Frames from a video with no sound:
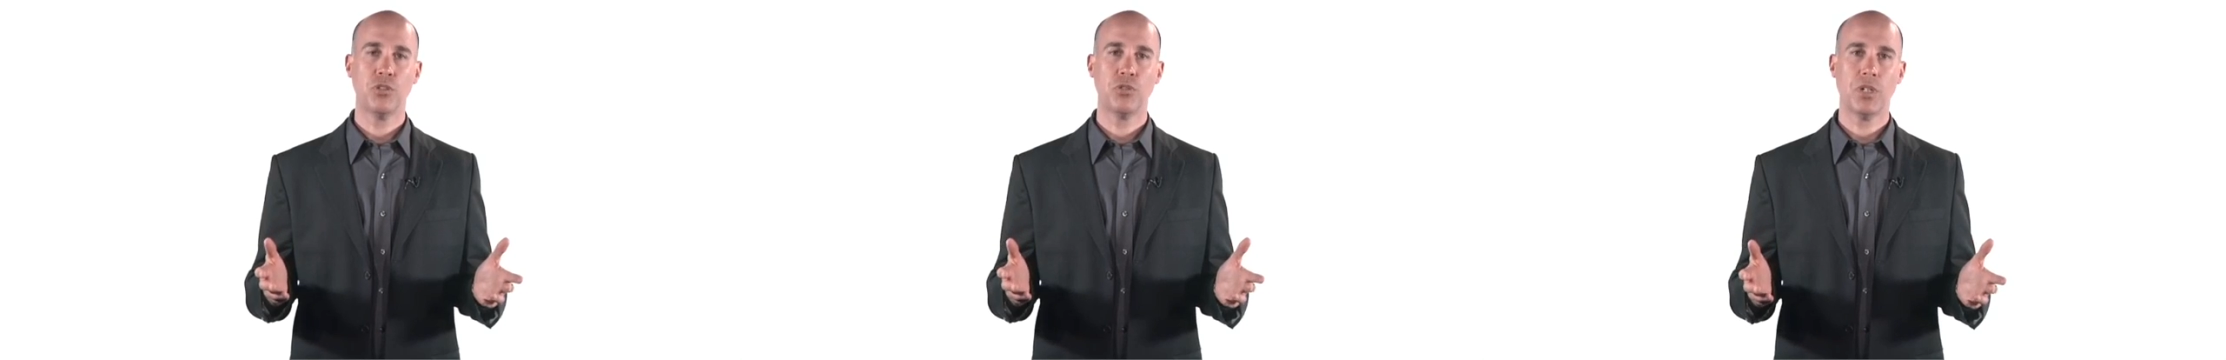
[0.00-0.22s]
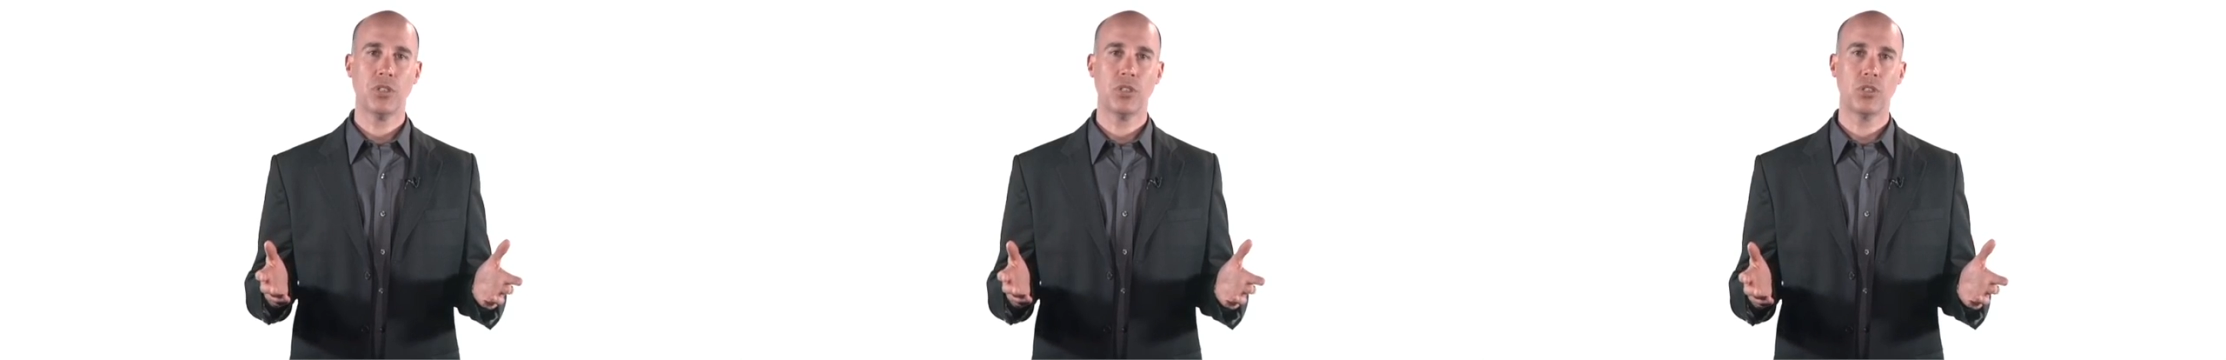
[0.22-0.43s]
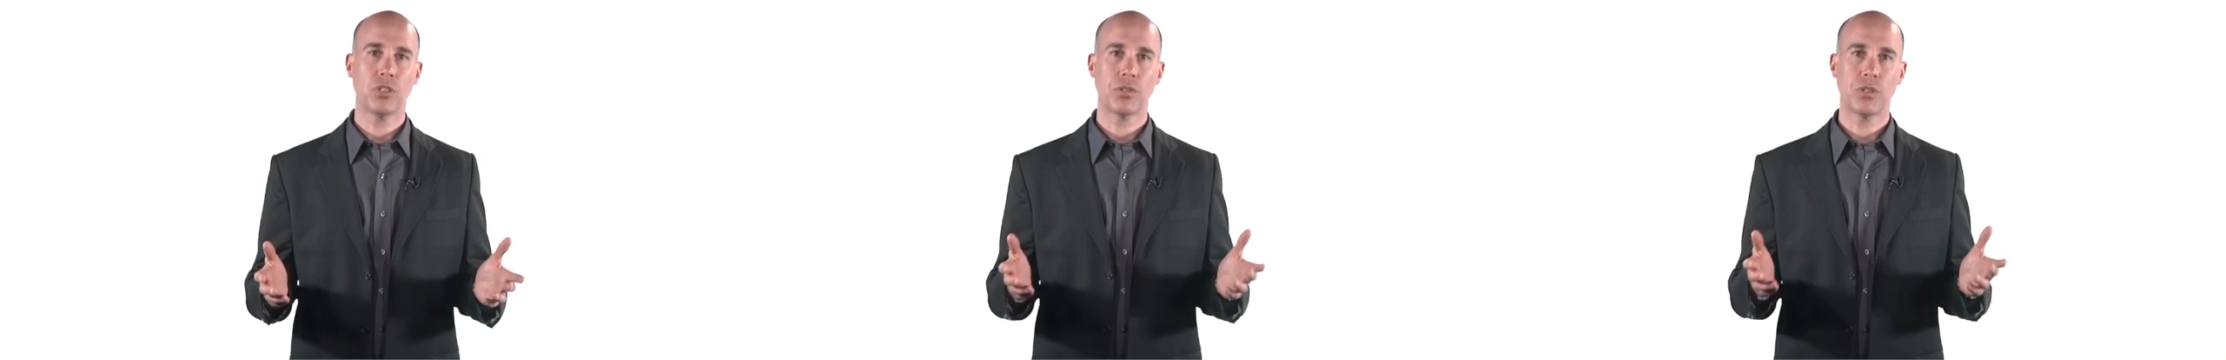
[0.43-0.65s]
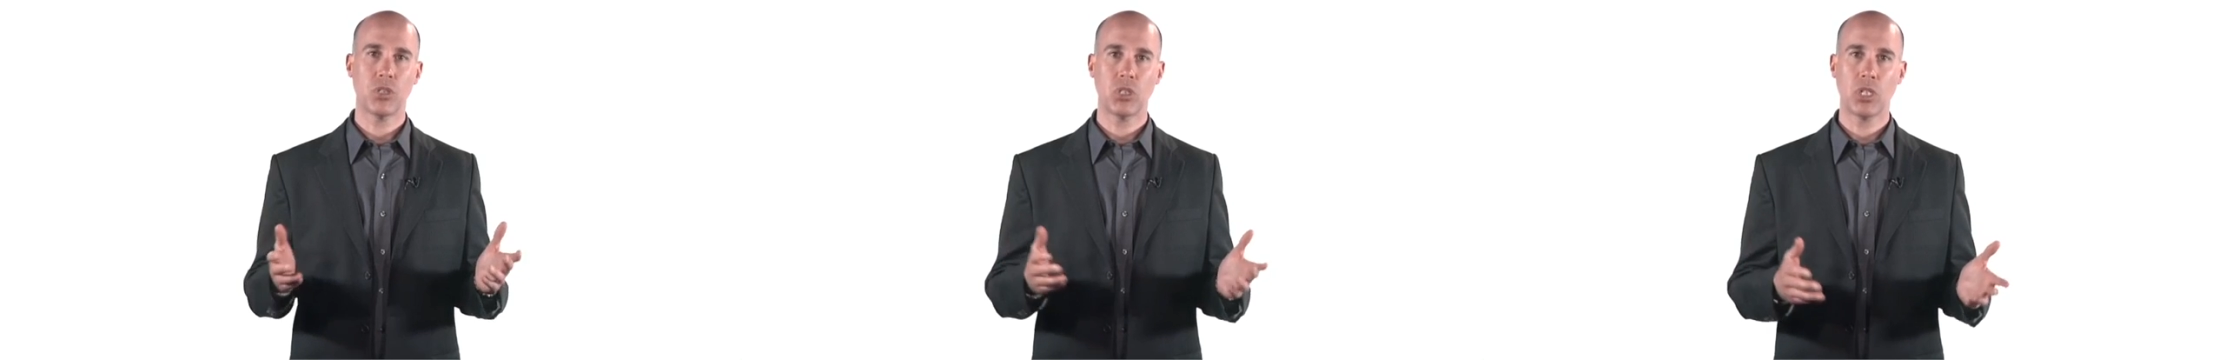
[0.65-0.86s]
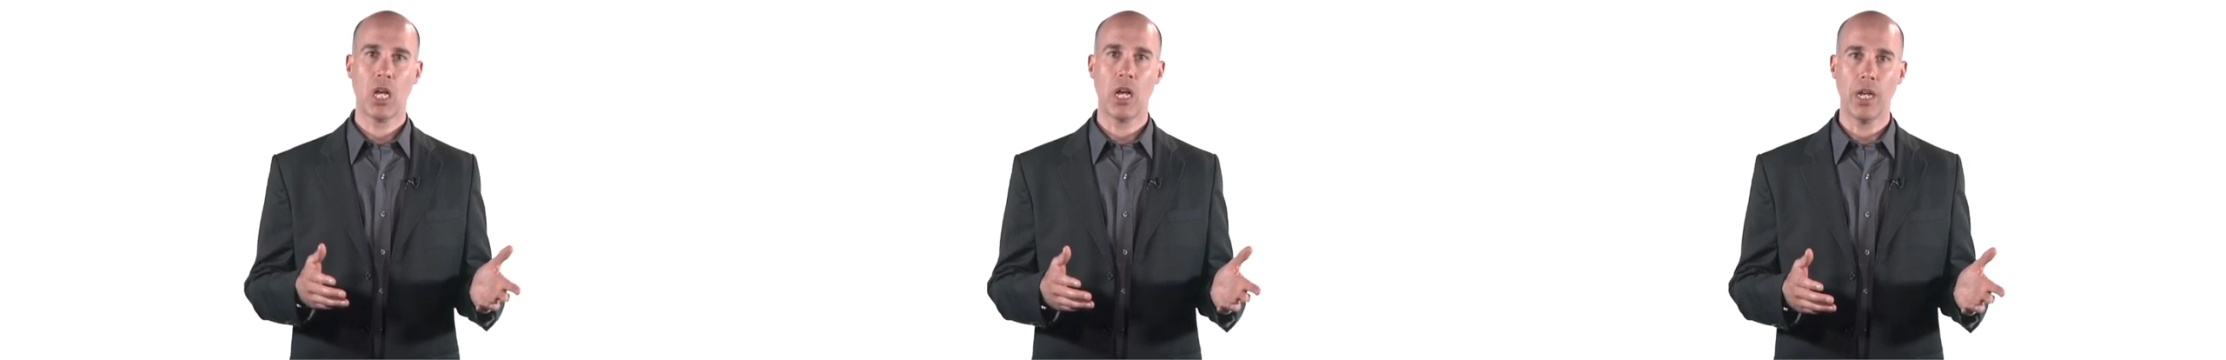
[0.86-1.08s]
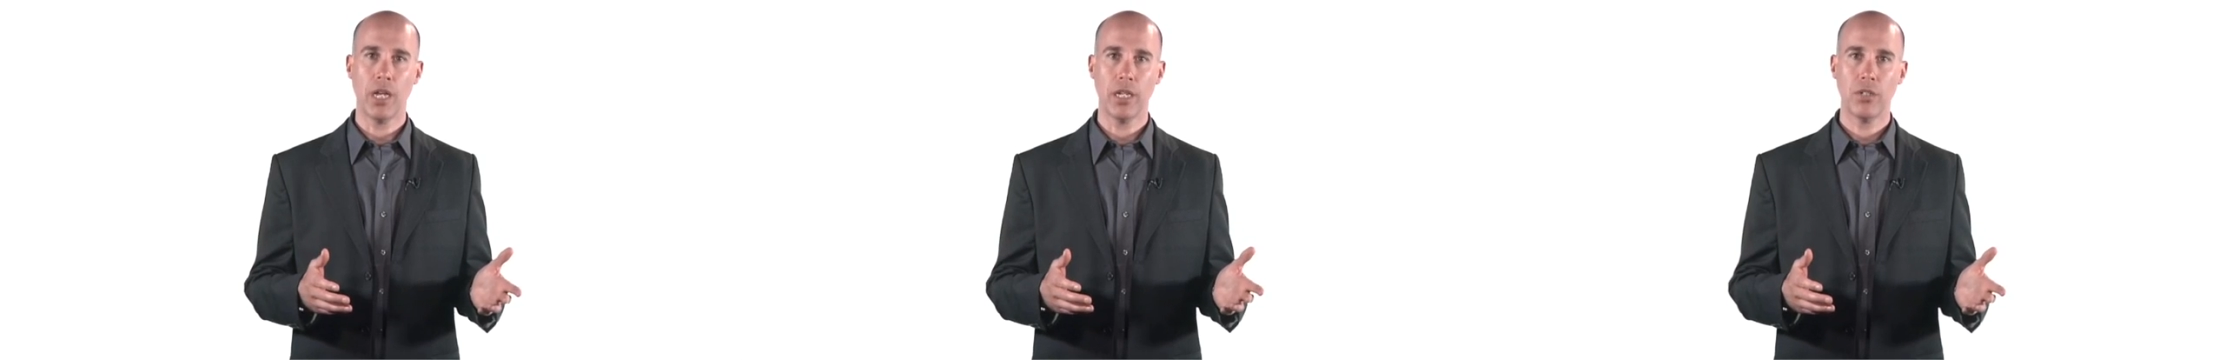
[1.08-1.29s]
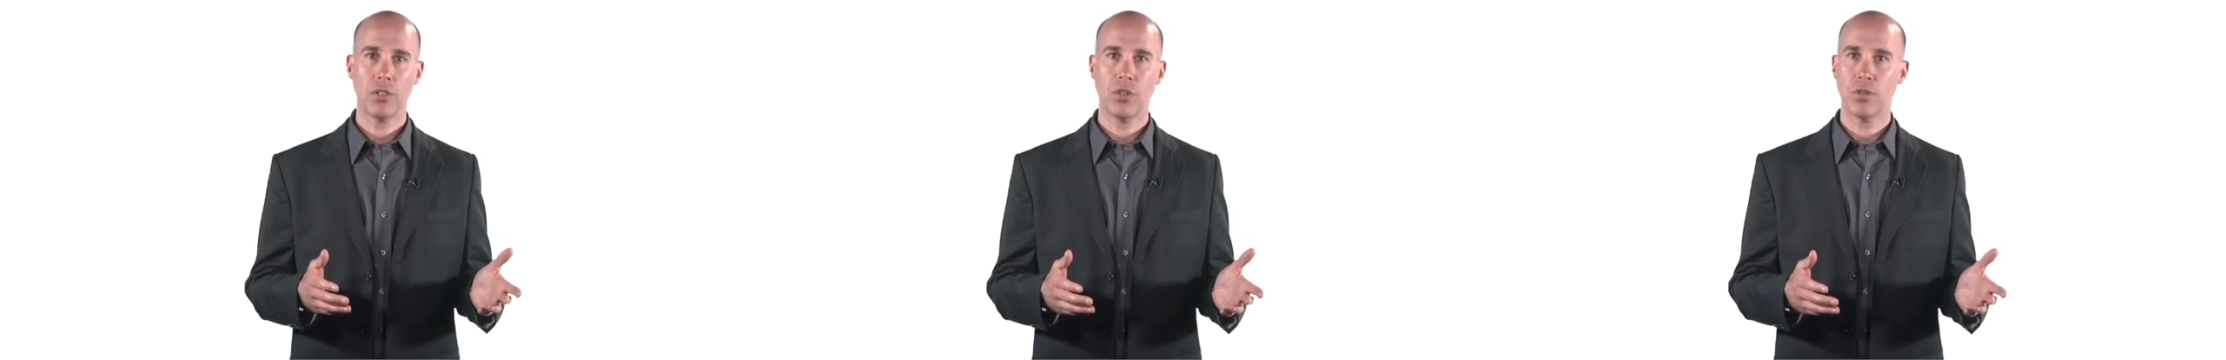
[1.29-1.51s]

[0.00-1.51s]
addresses are assigned,